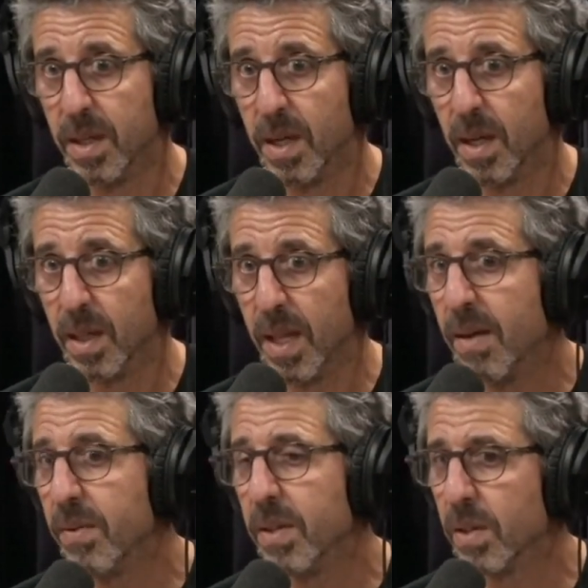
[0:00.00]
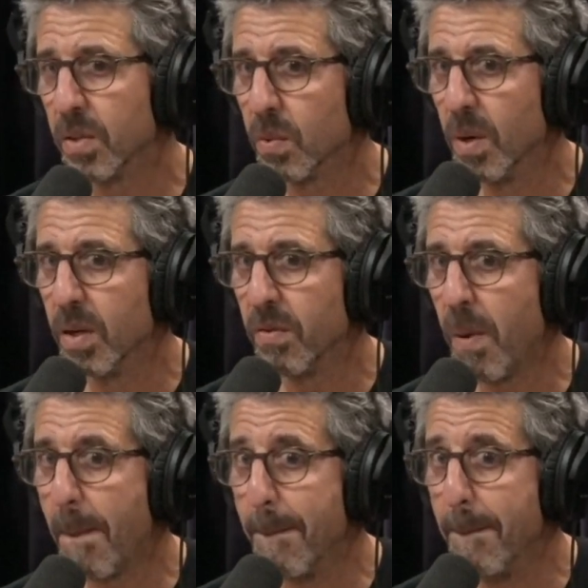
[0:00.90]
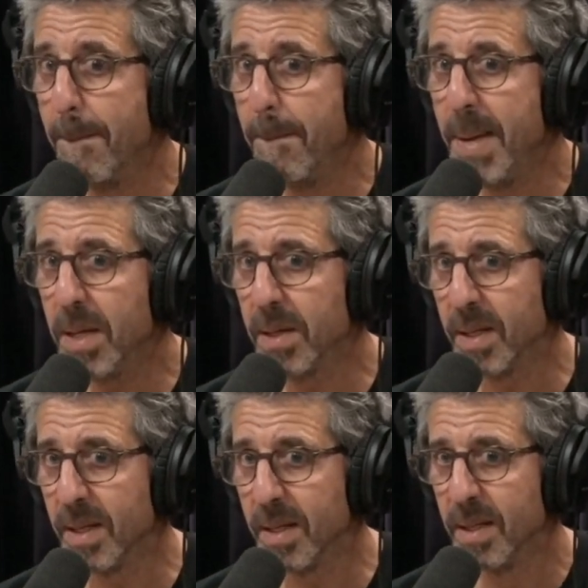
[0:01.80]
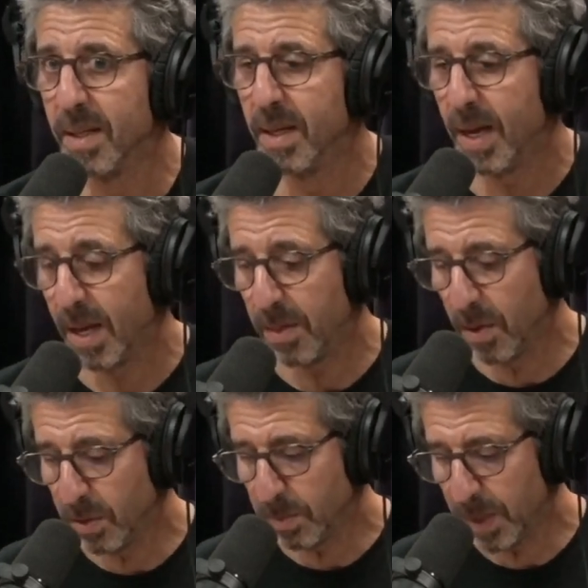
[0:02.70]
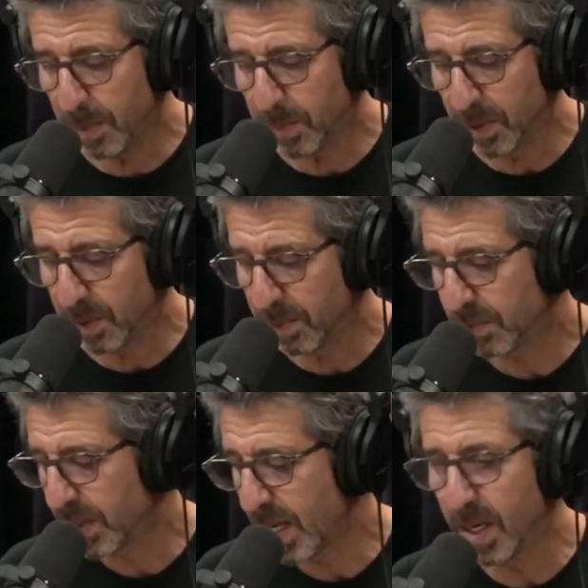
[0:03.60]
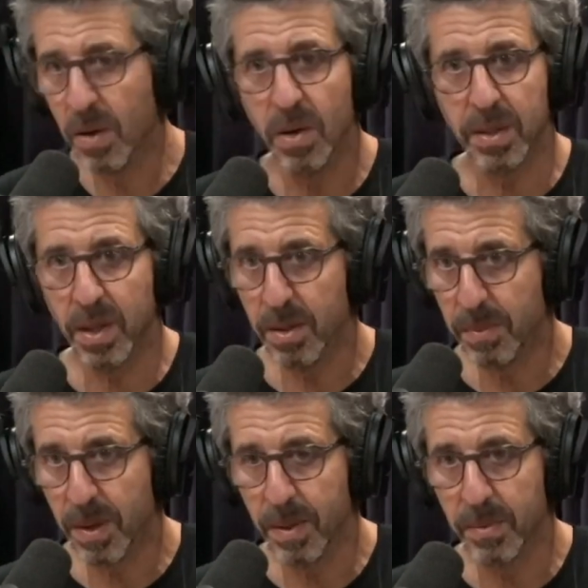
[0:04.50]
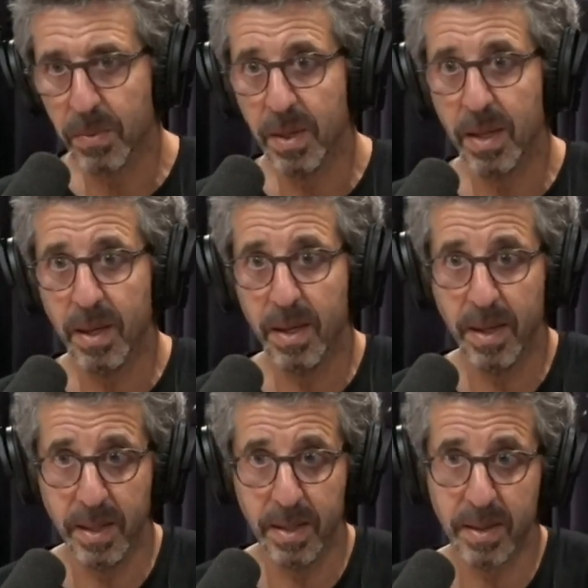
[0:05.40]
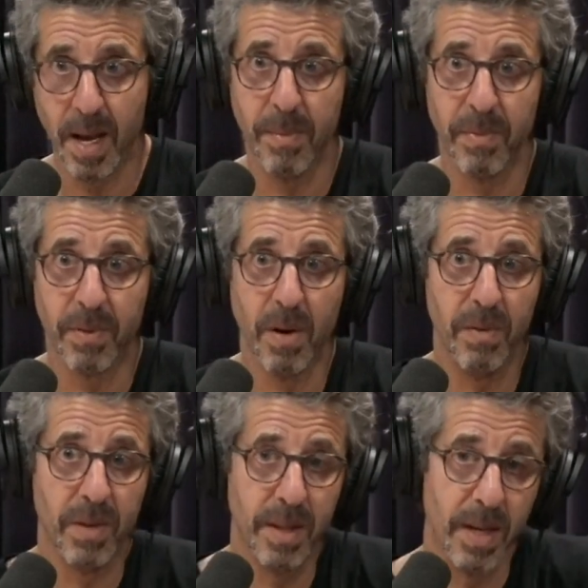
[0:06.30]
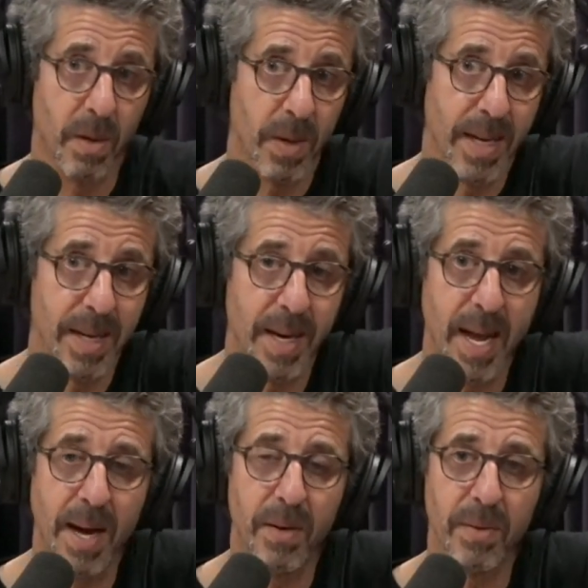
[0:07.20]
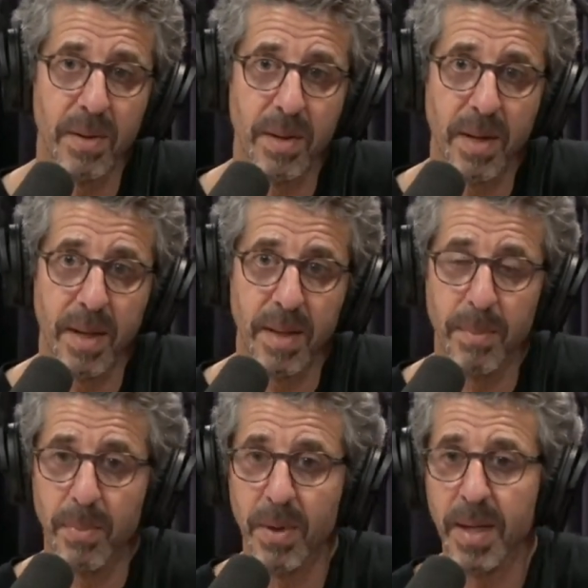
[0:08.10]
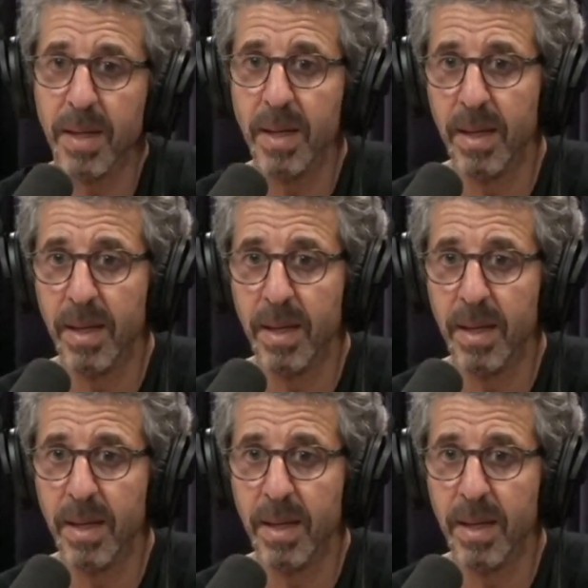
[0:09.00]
11 to 12 million. And those people, forgetting all the other problems with it, in this time of COVID, they go in and out and they bring